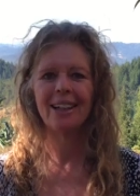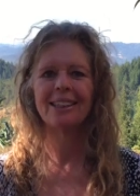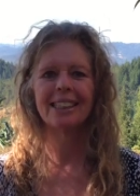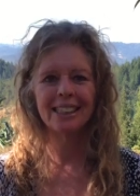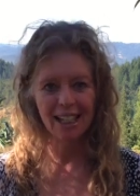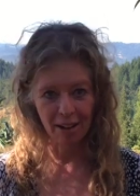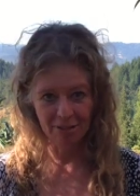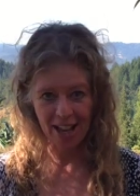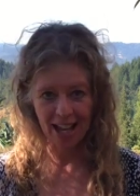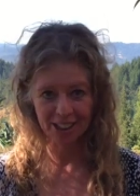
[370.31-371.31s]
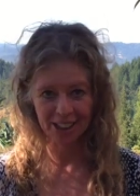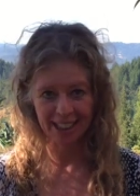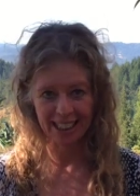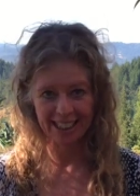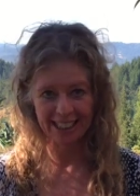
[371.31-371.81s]
self
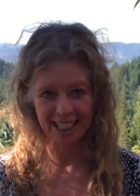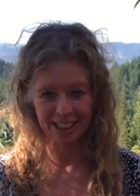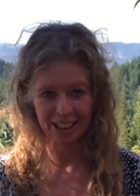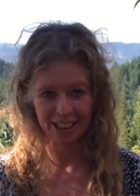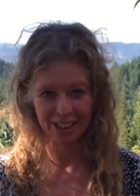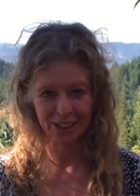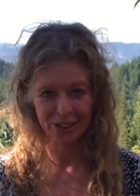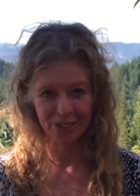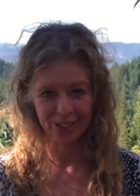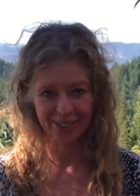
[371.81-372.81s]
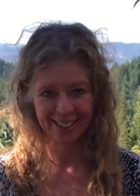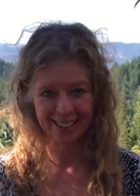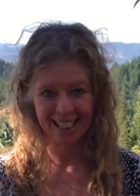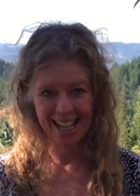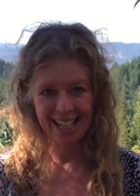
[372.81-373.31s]
actualization tools